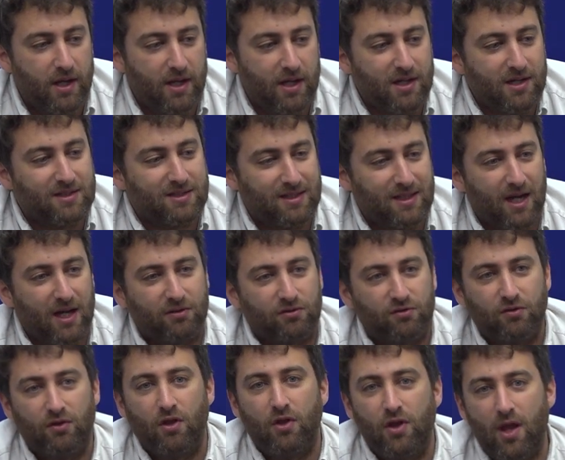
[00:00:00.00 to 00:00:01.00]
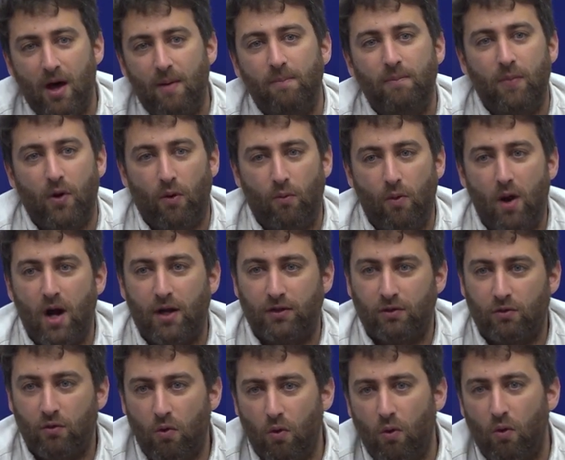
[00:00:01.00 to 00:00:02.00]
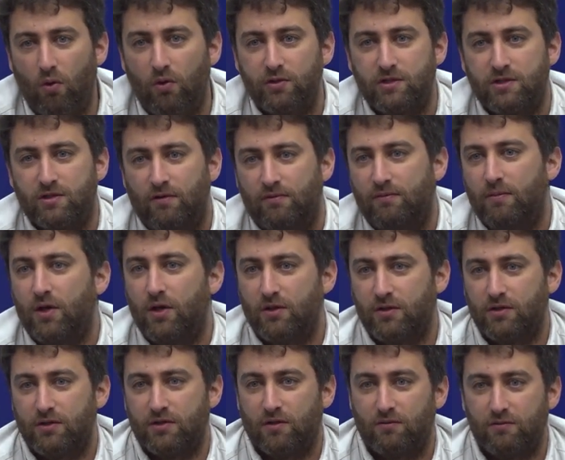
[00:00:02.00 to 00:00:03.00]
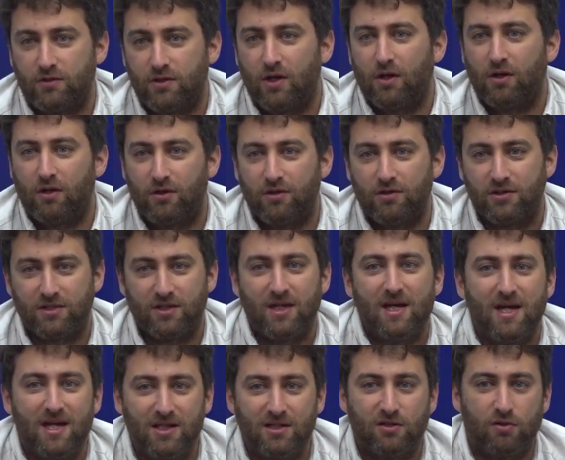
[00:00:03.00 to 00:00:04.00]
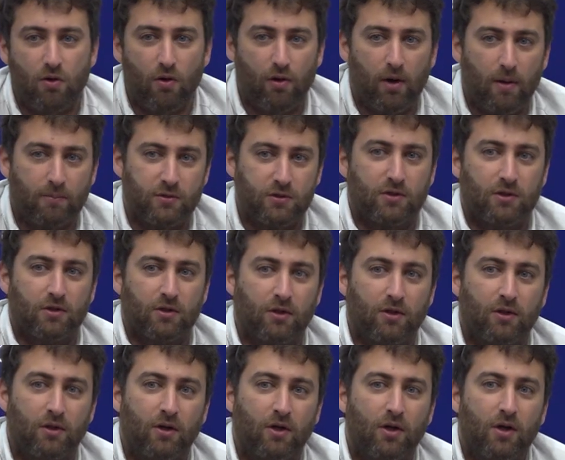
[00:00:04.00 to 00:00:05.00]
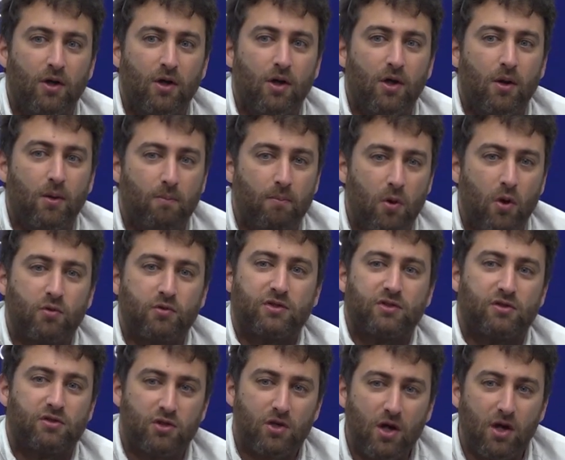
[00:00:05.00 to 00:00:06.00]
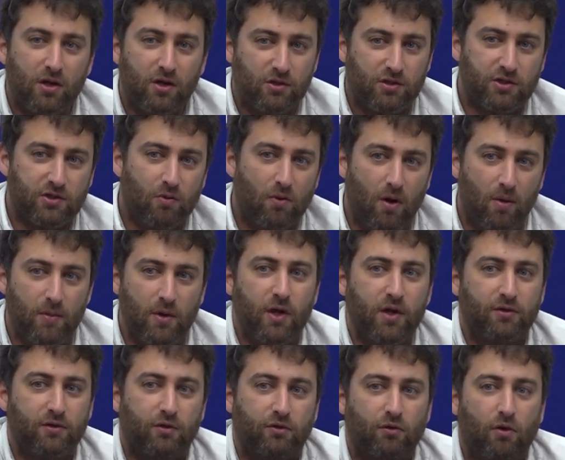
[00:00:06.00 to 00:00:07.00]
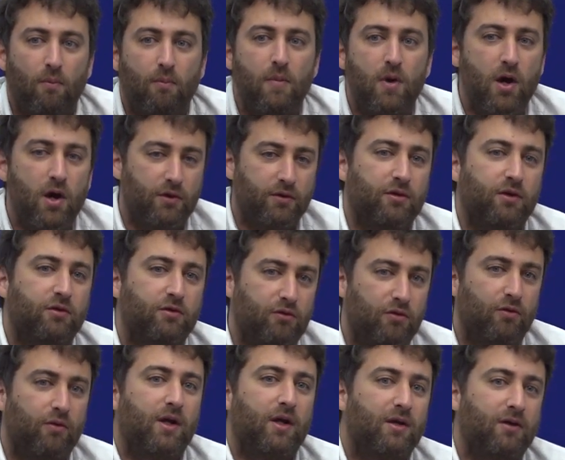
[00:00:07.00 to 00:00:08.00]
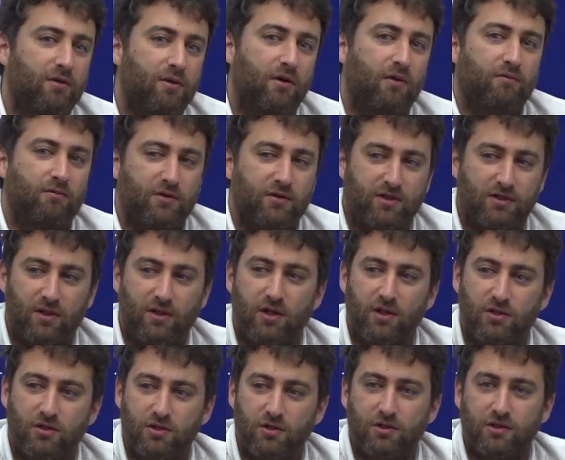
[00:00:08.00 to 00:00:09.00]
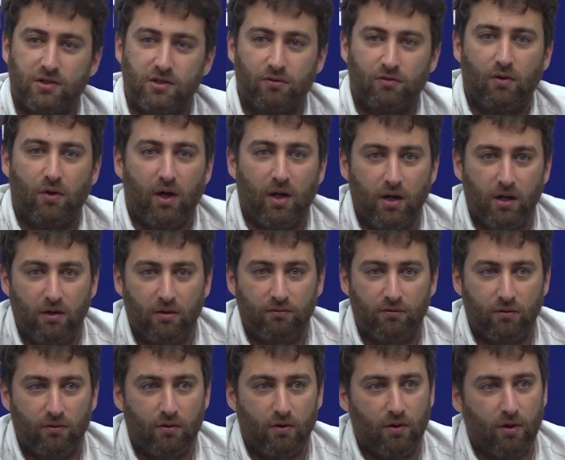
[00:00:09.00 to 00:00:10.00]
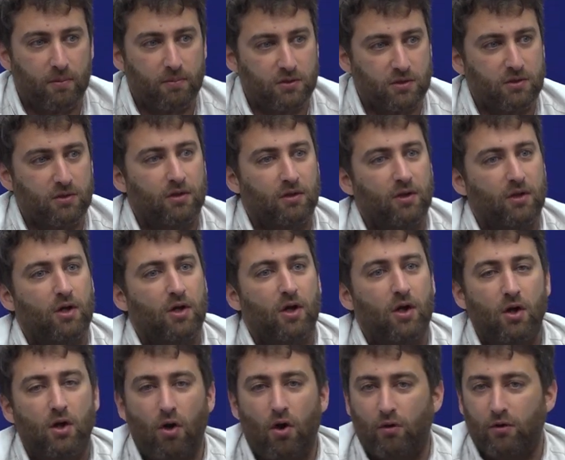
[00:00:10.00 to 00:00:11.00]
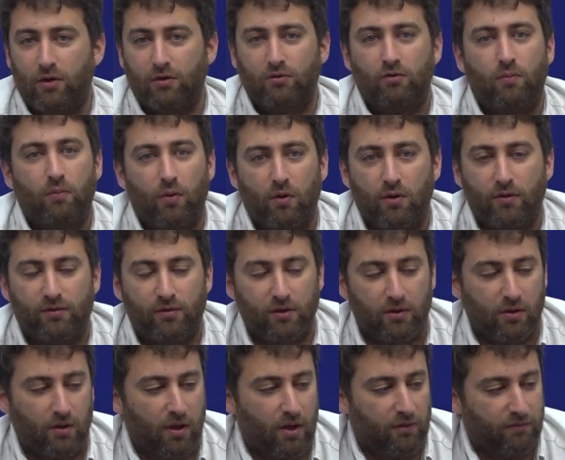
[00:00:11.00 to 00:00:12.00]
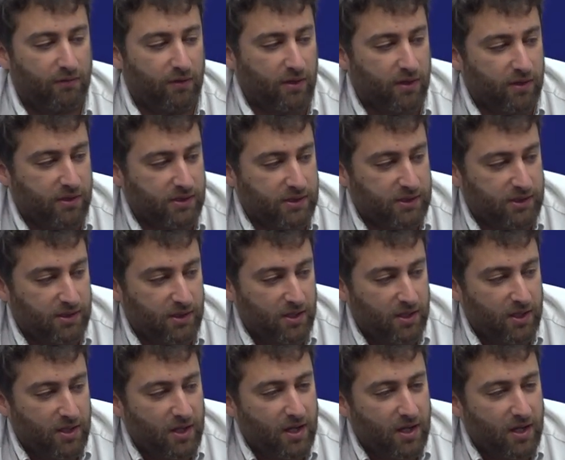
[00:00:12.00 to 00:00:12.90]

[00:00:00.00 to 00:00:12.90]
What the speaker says: is that the number one cause of murders of journalists is corruption. Most journalists who are murdered during their investigations into high-level corruption or into political affairs.